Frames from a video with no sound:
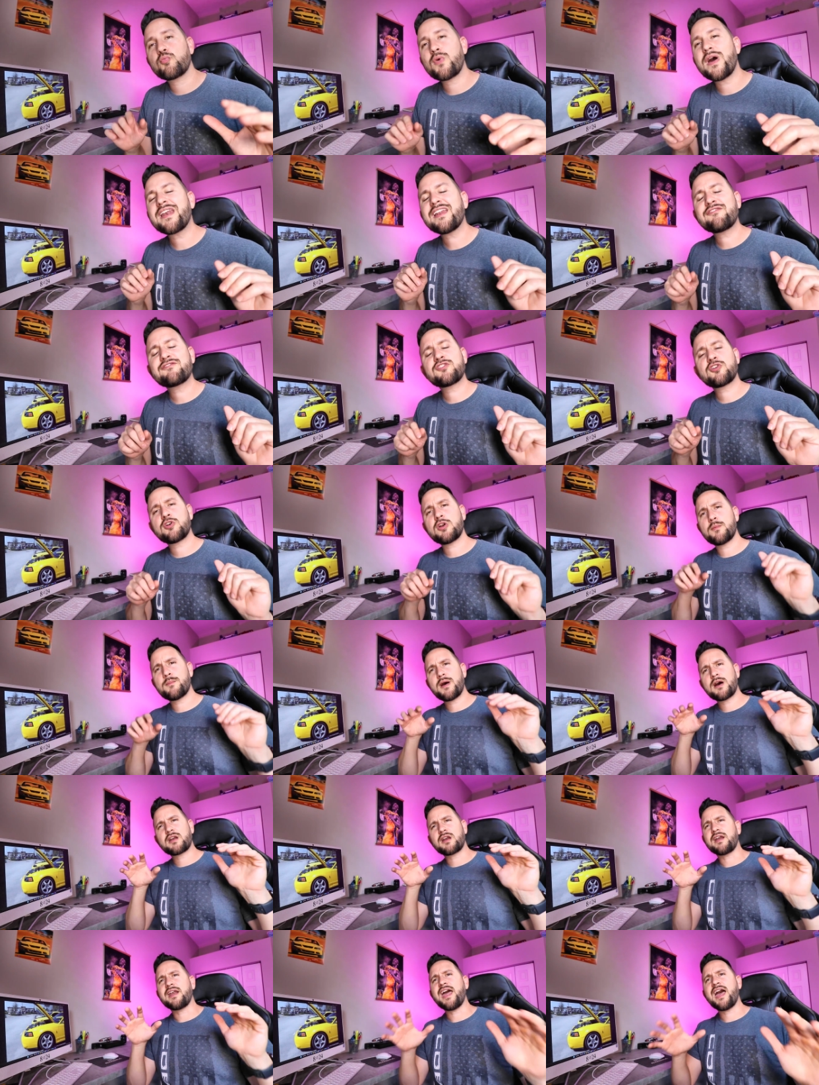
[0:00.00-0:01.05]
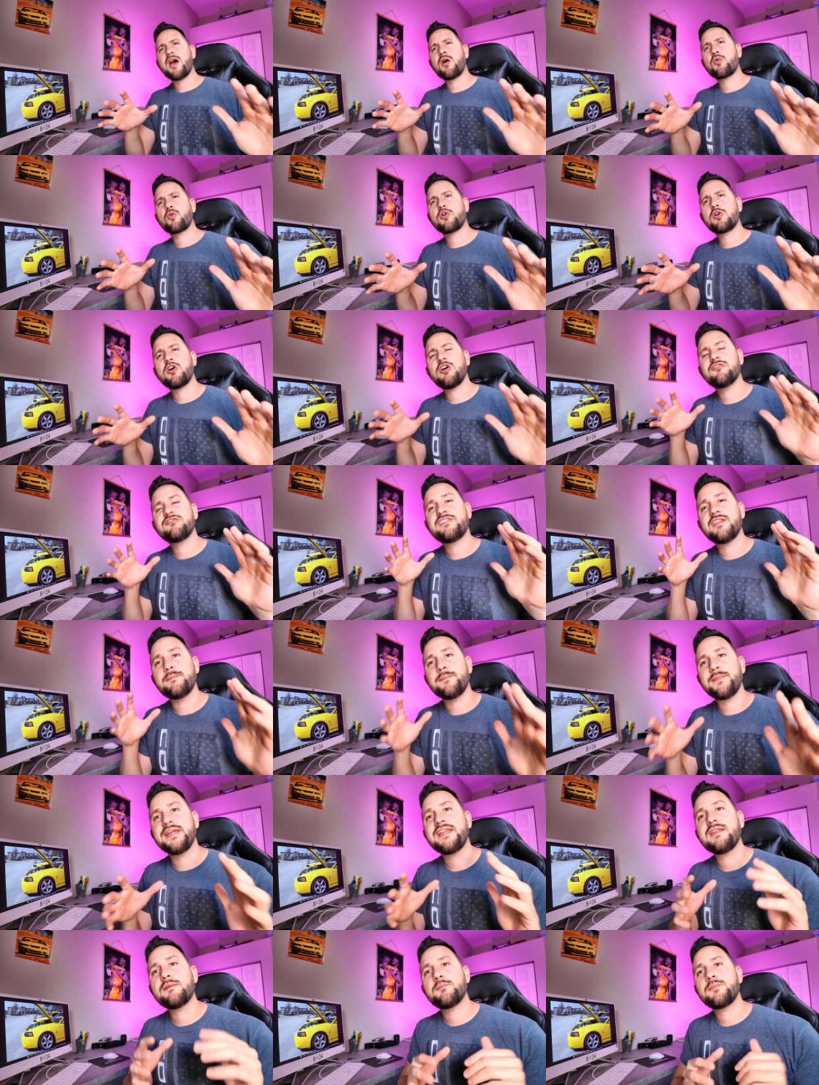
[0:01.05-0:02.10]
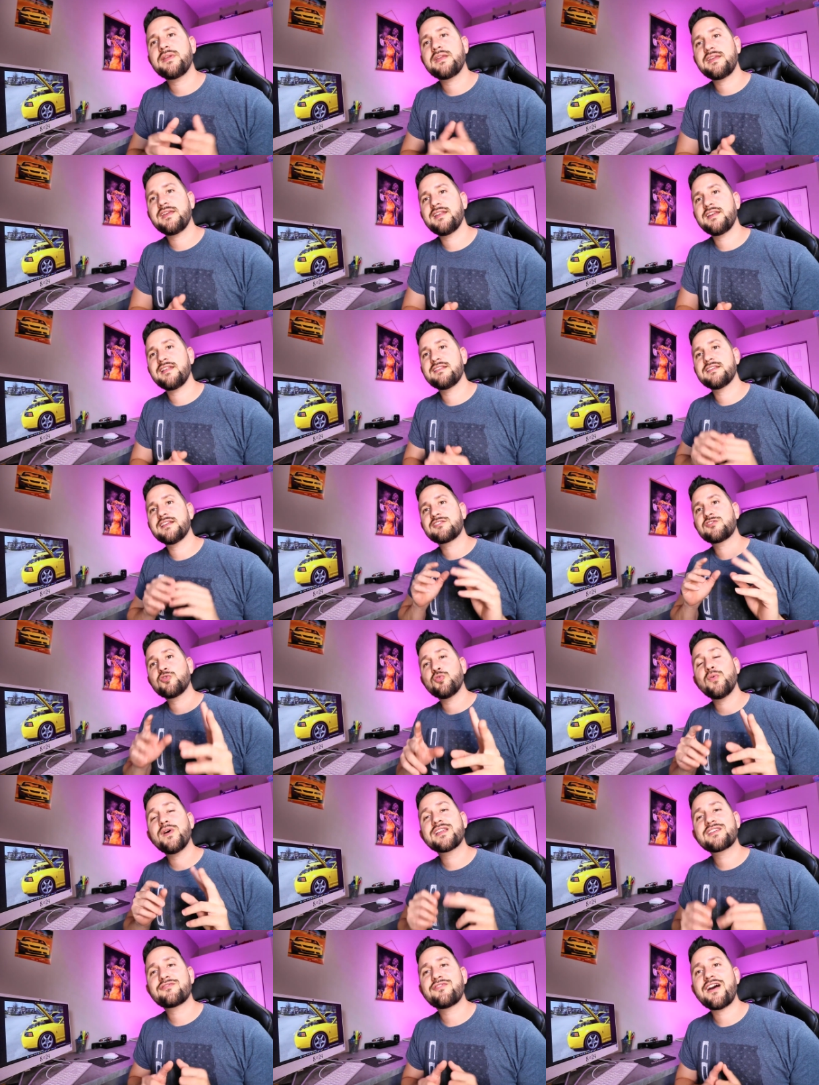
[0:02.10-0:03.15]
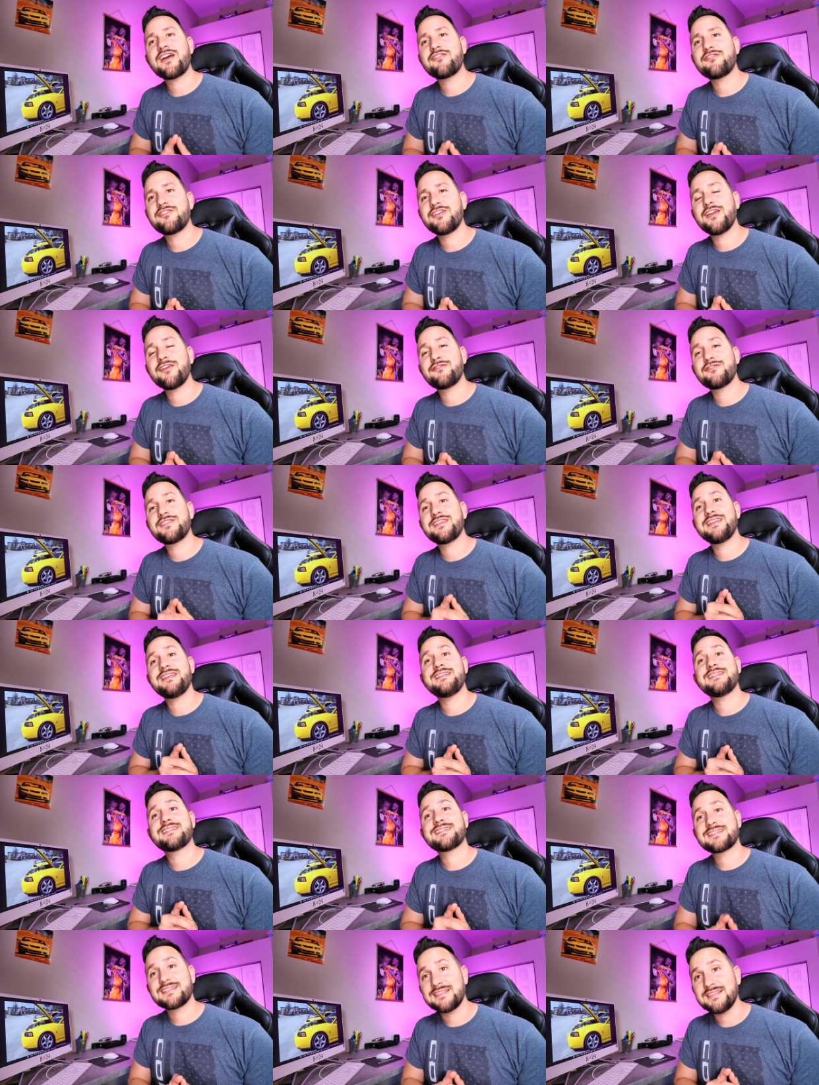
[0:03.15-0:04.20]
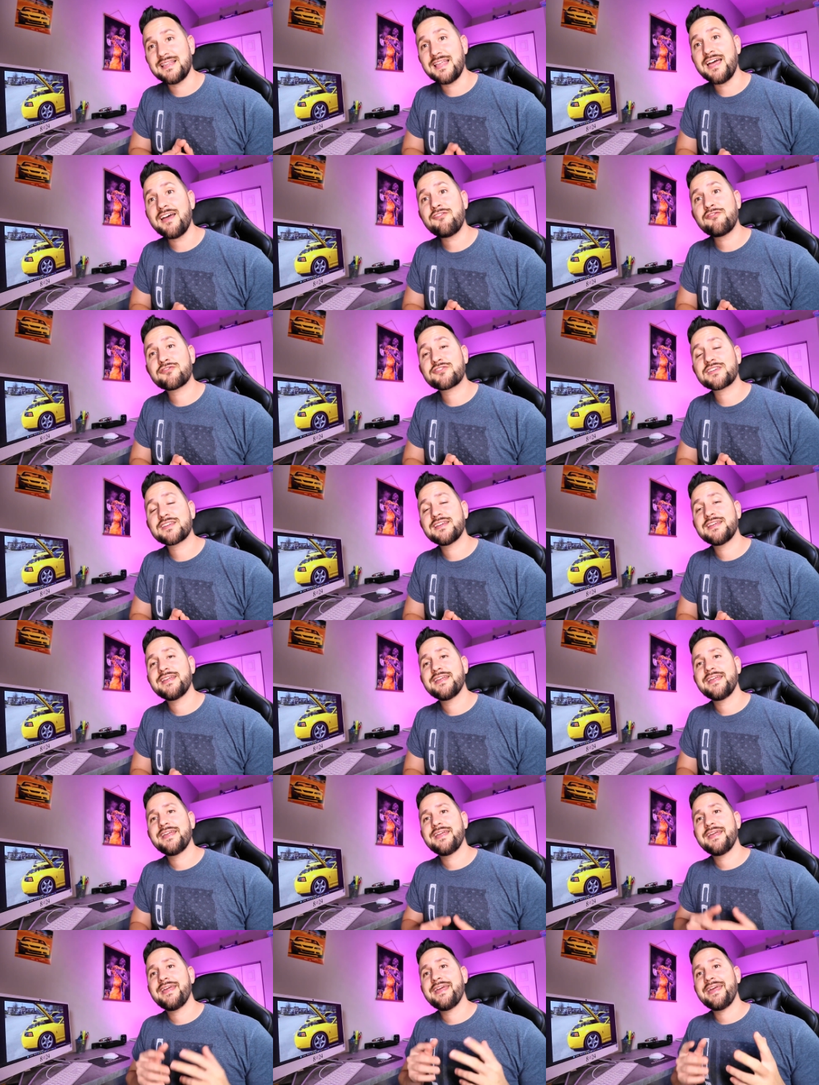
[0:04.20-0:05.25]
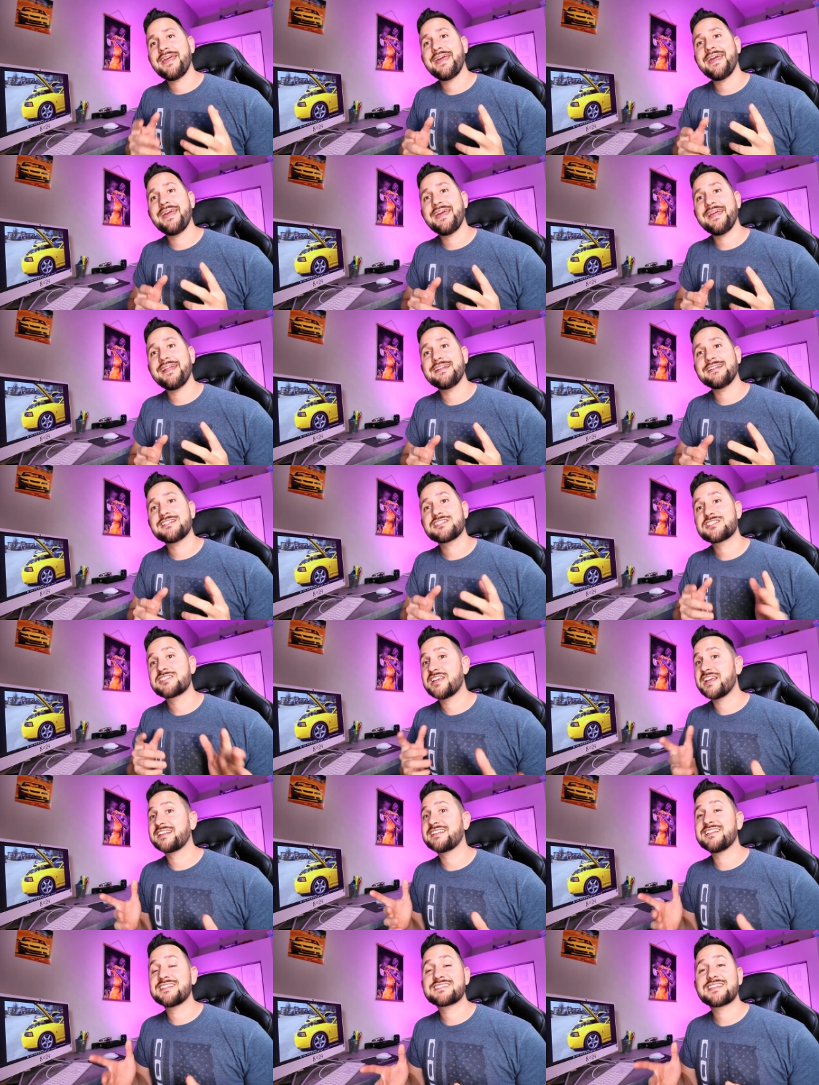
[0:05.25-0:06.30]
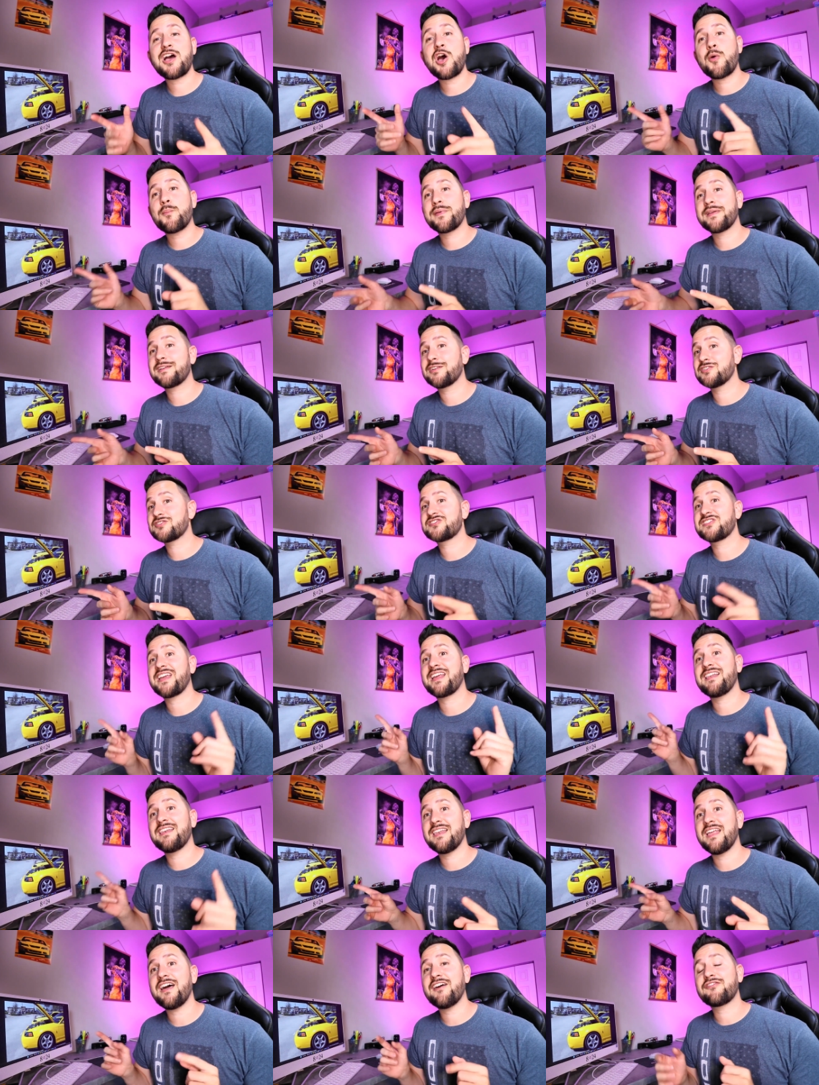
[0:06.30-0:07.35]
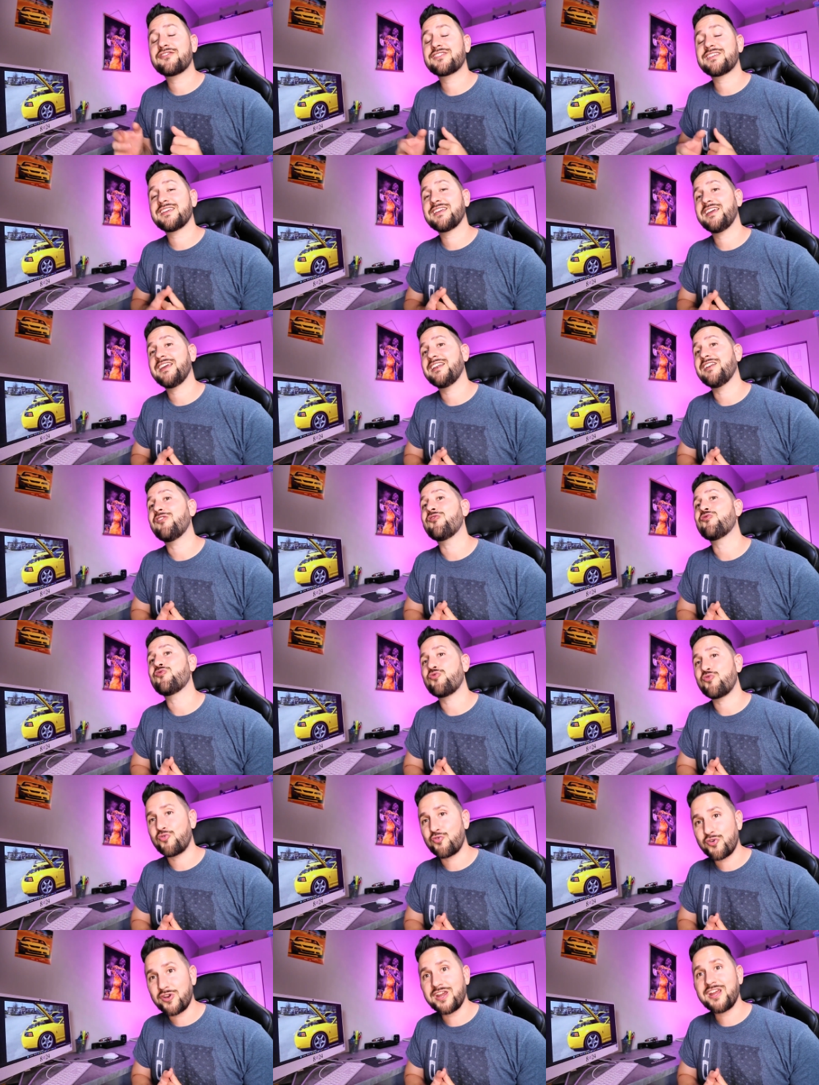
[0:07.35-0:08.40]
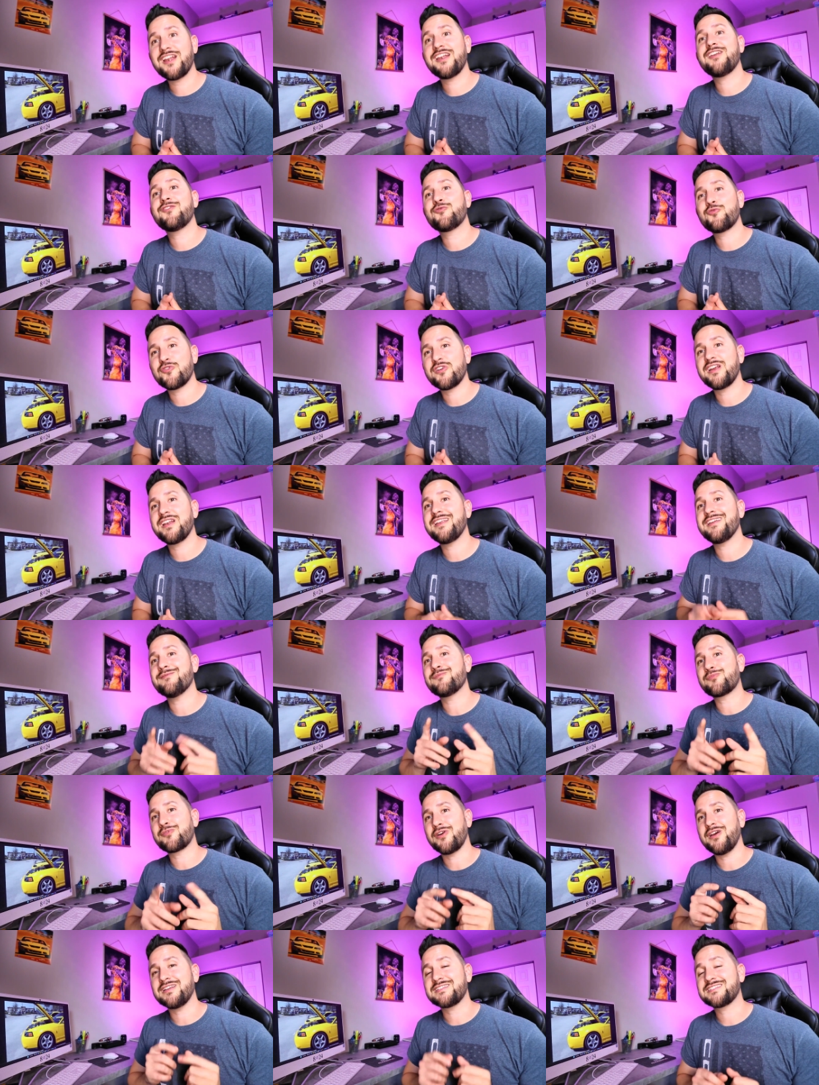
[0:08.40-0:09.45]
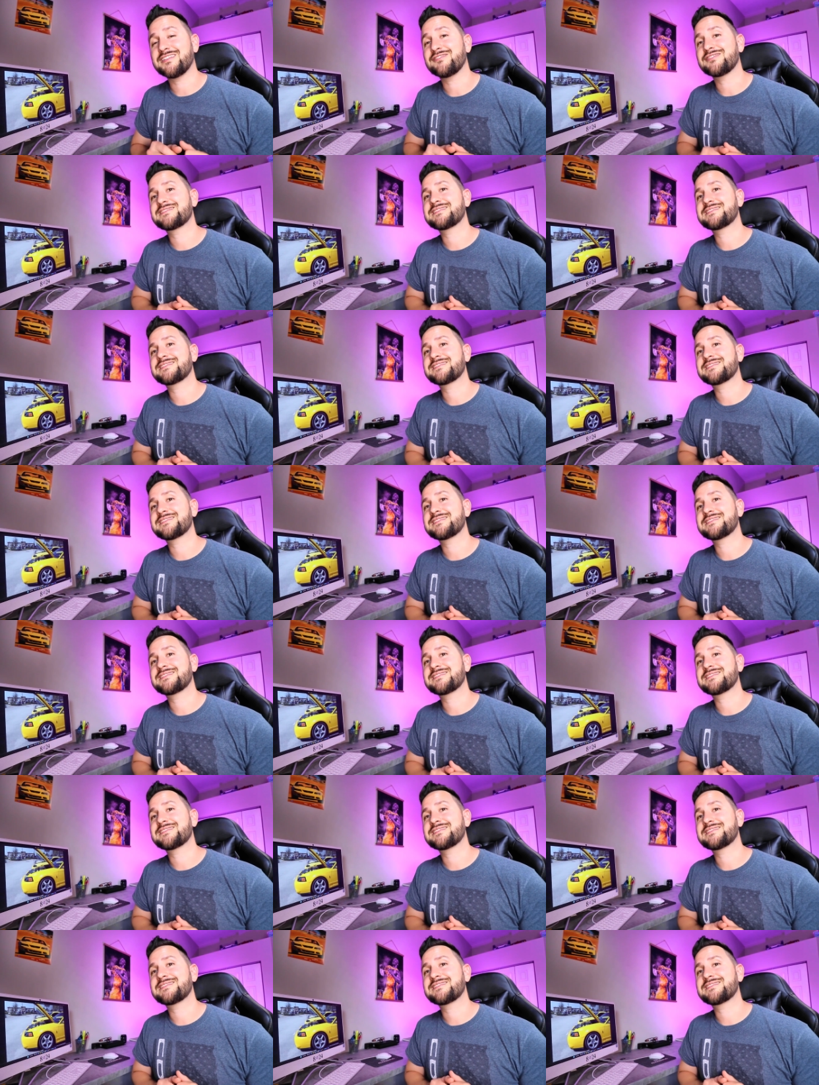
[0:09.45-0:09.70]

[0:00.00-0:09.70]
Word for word: Right after about an hour of the meeting beginning, the two S550s left and check this out because they left in a really, really impressive